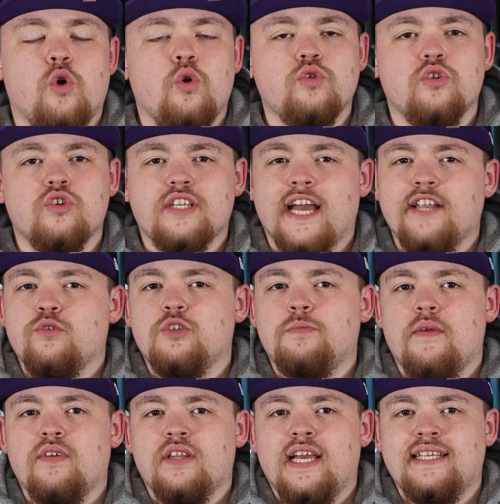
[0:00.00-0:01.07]
is also scheduled
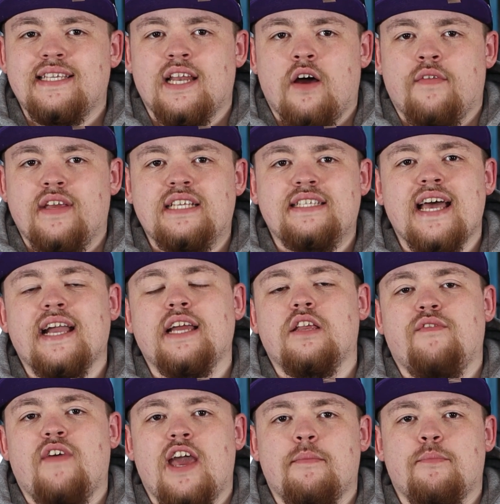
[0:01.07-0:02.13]
to be releasing on the
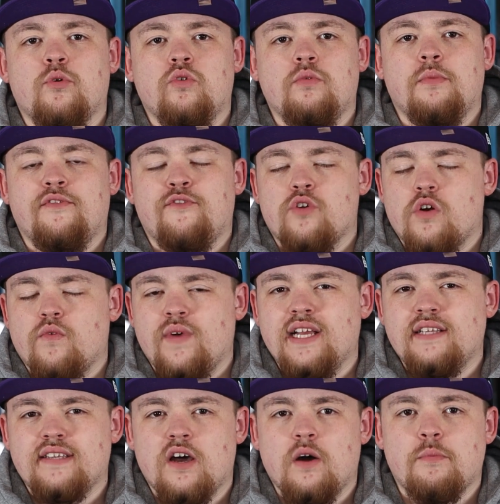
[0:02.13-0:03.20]
second of April, but for a
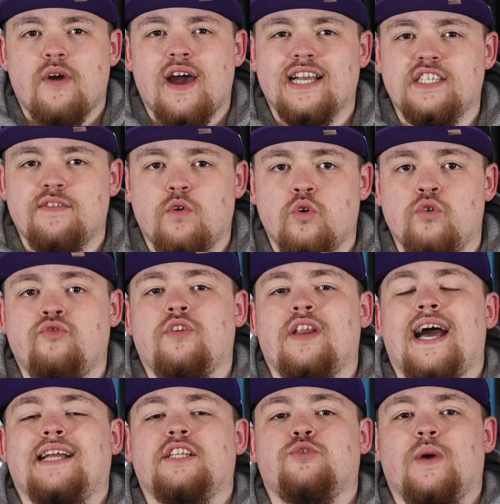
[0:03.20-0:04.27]
retail price of one
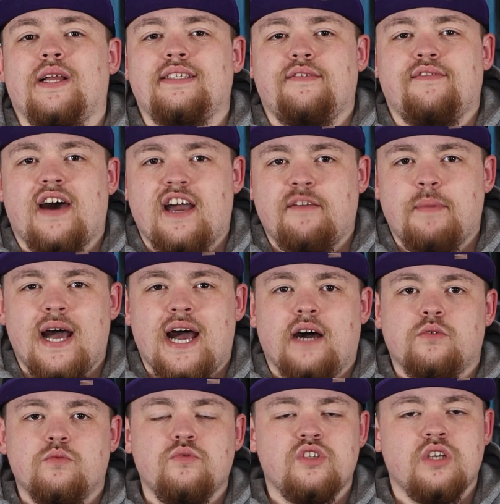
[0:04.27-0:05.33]
hundred and twenty-five
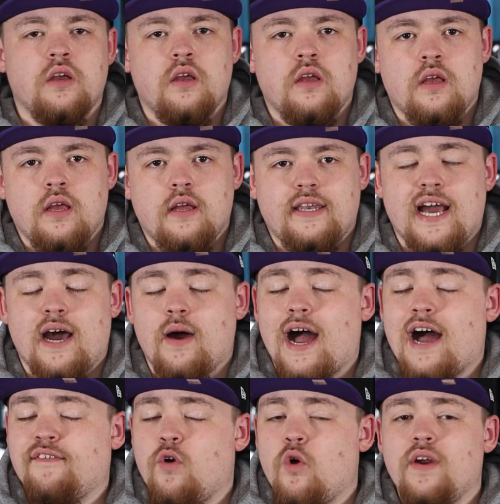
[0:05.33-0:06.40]
pounds. Now,
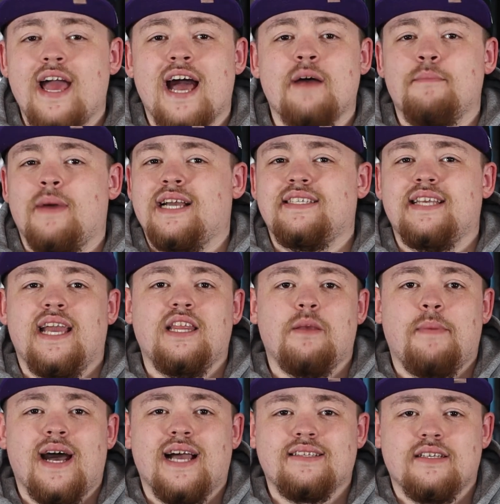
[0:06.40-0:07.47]
I've already had my say in
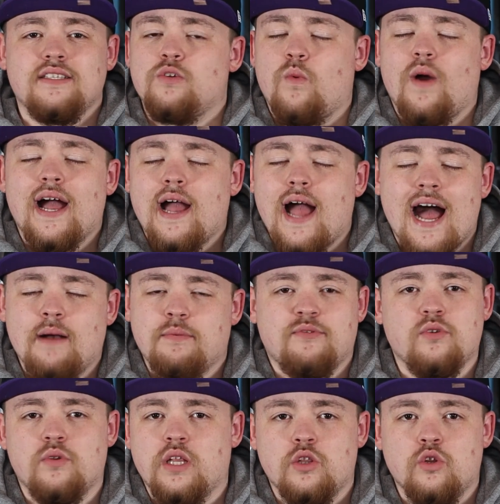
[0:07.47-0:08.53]
the past as to why I
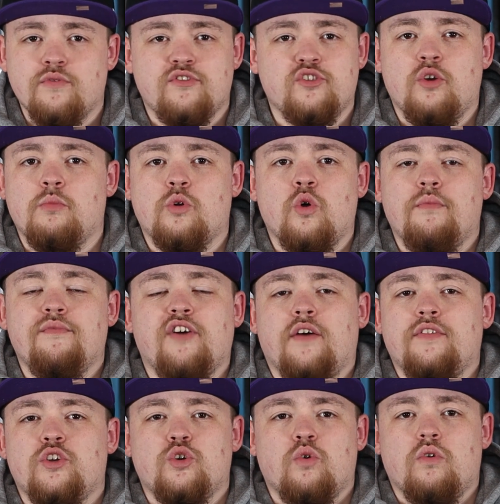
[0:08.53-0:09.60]
absolutely love Zoom Comfort
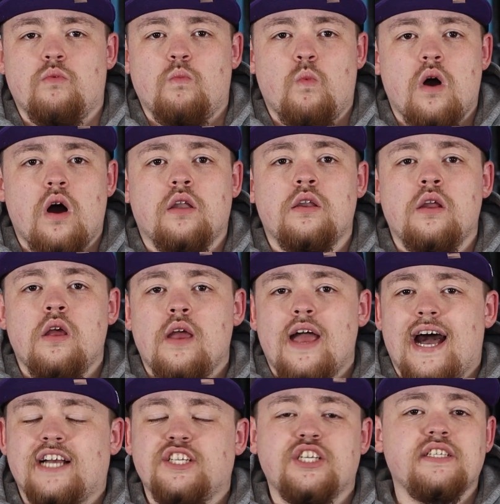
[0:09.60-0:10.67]
on the Jordan one.
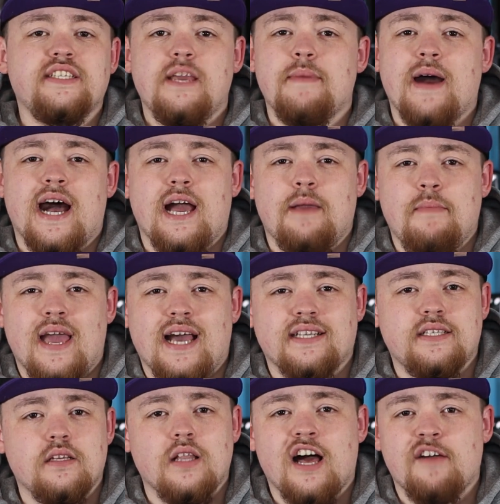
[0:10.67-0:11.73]
As you can see behind me,
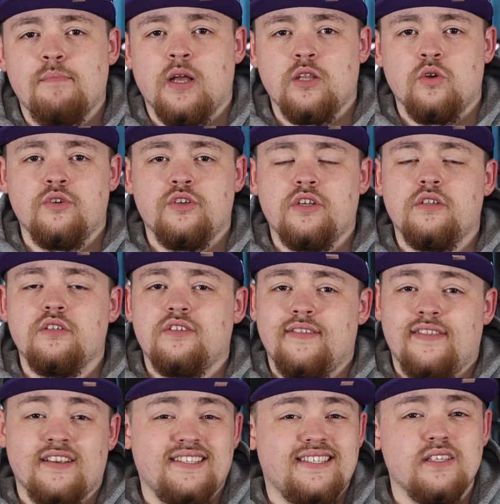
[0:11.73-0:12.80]
I still have my Londons,
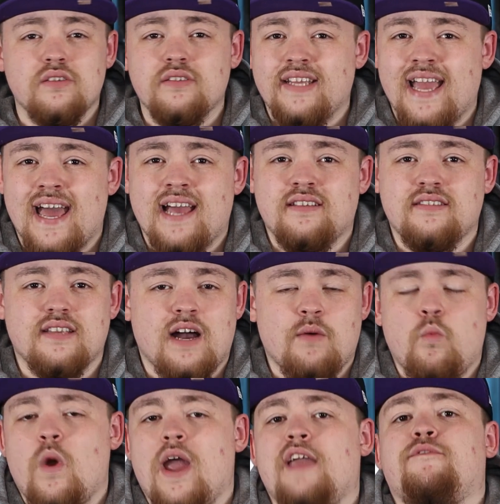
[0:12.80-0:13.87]
they're still D S.
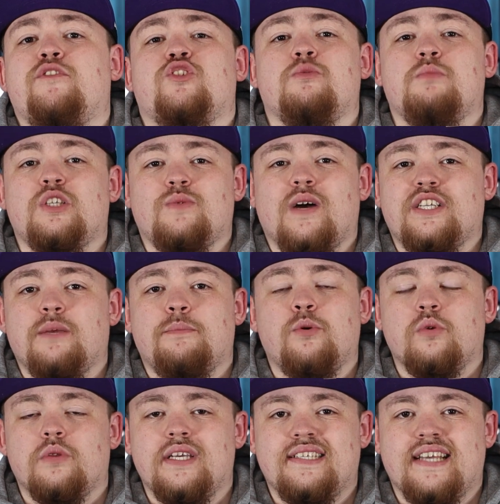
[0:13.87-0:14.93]
I'm waiting for summer to actually
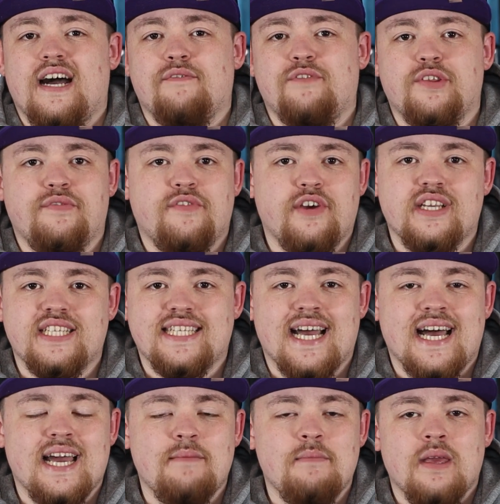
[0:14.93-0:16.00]
pull these out for the first
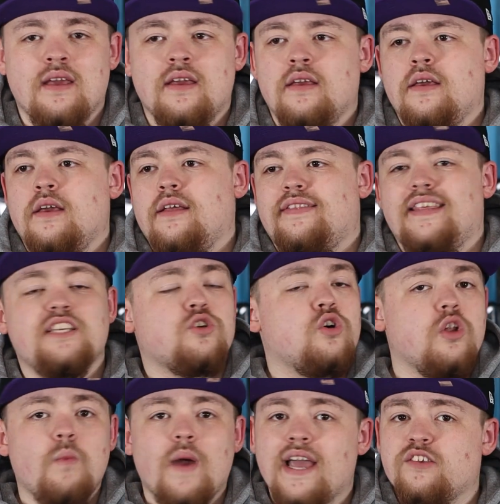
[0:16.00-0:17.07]
time. This
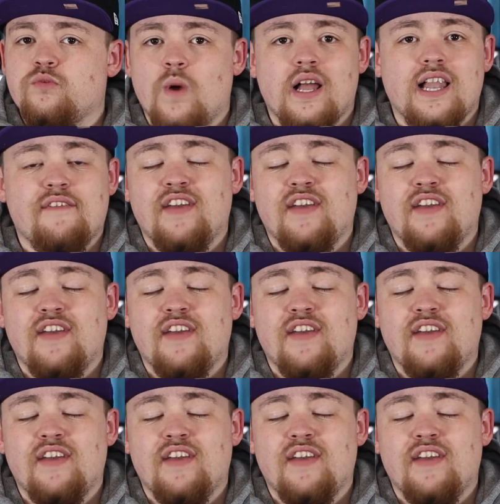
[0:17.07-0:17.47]
colourway as well,